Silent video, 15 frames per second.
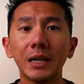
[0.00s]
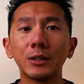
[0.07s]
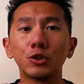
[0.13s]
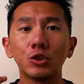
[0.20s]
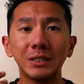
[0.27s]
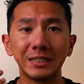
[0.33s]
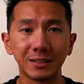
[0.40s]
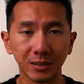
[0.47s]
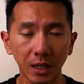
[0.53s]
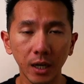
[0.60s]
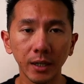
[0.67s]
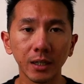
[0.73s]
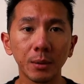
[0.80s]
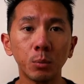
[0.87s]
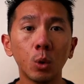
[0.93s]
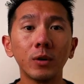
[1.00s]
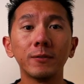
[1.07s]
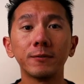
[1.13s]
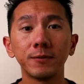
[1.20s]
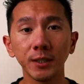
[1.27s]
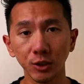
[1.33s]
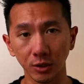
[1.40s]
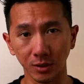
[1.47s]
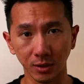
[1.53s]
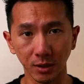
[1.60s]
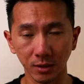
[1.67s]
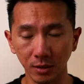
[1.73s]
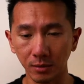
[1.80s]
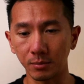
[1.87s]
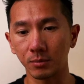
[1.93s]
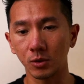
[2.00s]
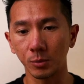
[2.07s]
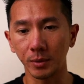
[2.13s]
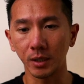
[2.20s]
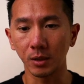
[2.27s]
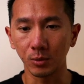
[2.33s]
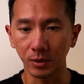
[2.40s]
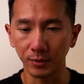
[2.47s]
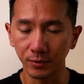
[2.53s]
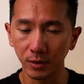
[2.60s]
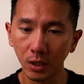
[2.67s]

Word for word: to design a more efficient system to begin with.